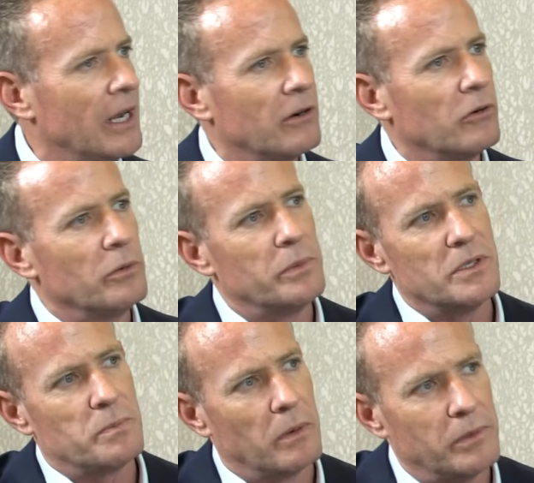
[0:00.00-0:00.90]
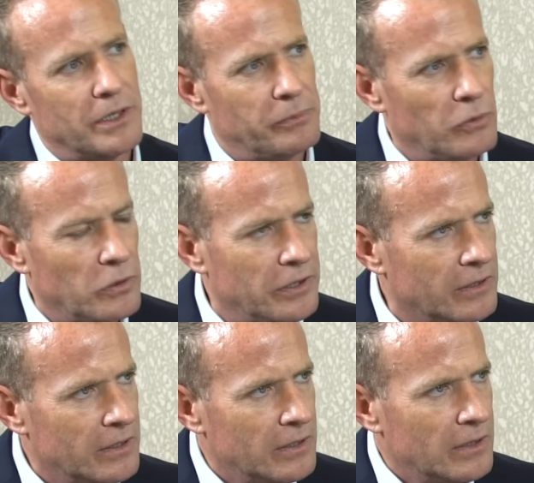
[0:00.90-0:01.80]
Our group has probably deployed
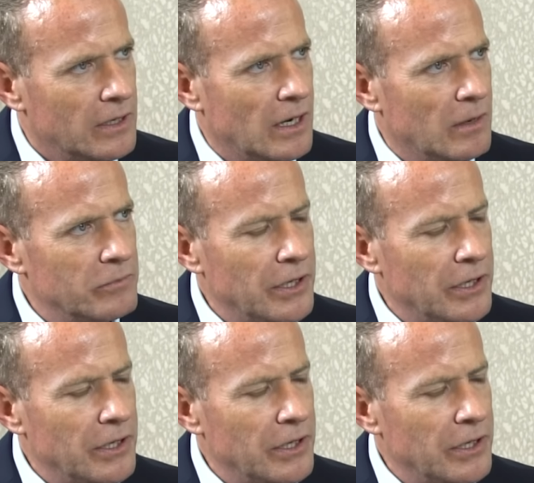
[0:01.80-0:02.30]
um,